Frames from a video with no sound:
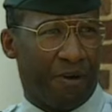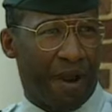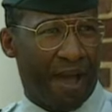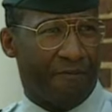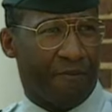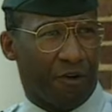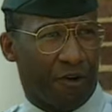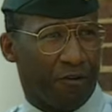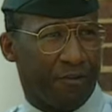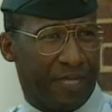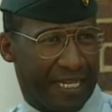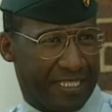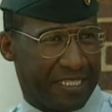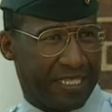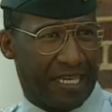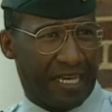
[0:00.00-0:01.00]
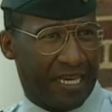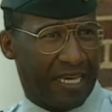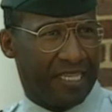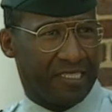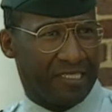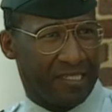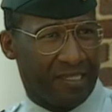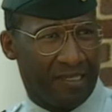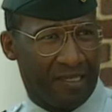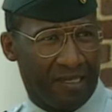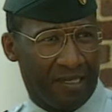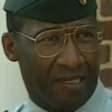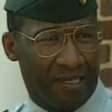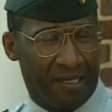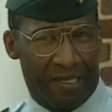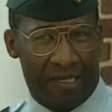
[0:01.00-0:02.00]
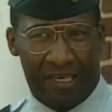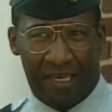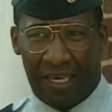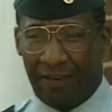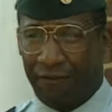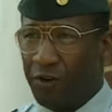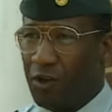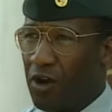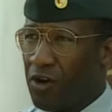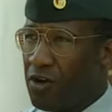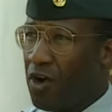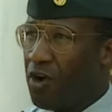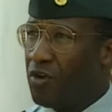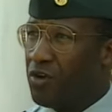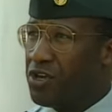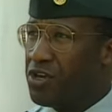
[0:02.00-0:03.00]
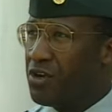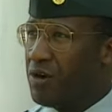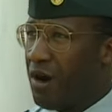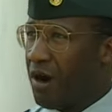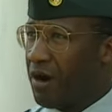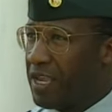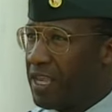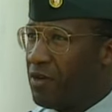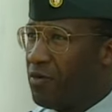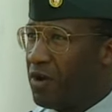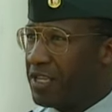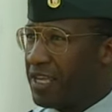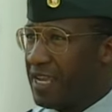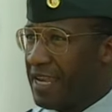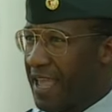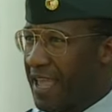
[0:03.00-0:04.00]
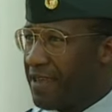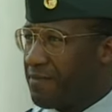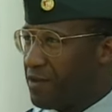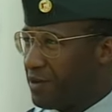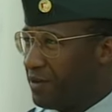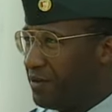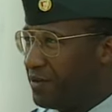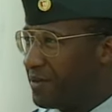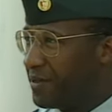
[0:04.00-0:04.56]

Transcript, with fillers: proverb that says, if you don't know who you are, anyone can name you.